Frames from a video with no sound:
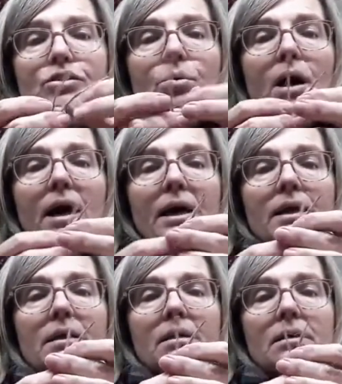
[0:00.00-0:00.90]

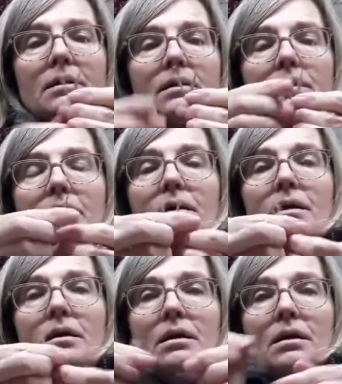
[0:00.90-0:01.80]
twine,
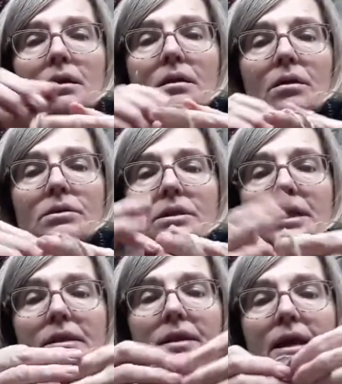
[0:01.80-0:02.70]

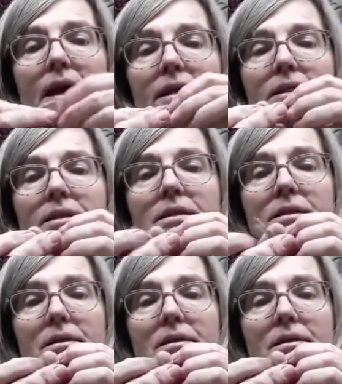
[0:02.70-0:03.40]
knotted at the end.